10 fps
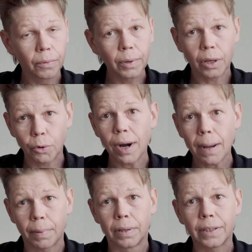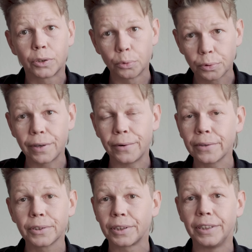well, crap that's usually
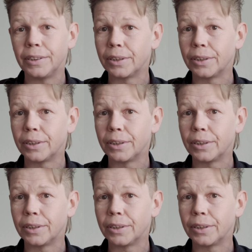on stage.